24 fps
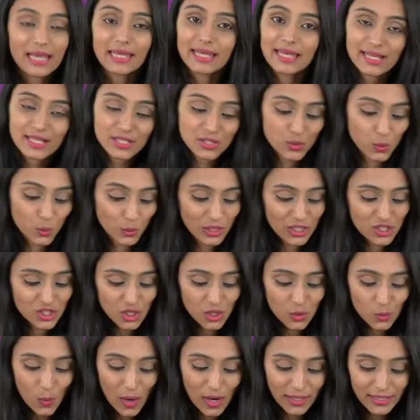Yes, two
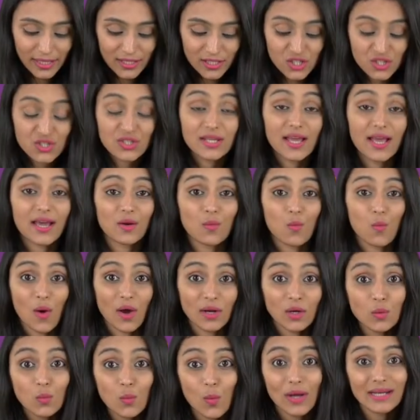teacher advantage is there,
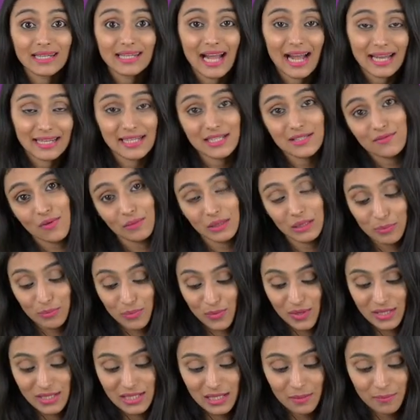one-on-one guidance from the
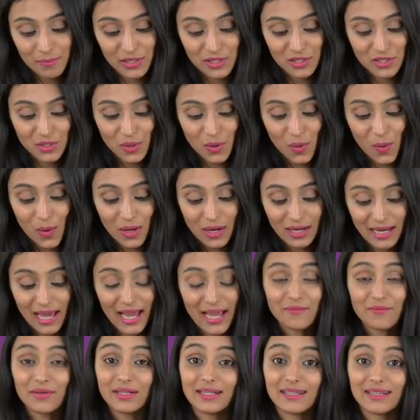personal mentor,
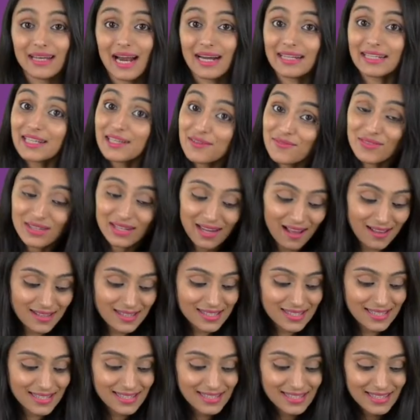live interactive
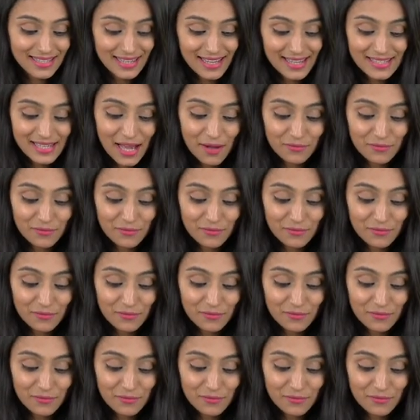classes, and yes,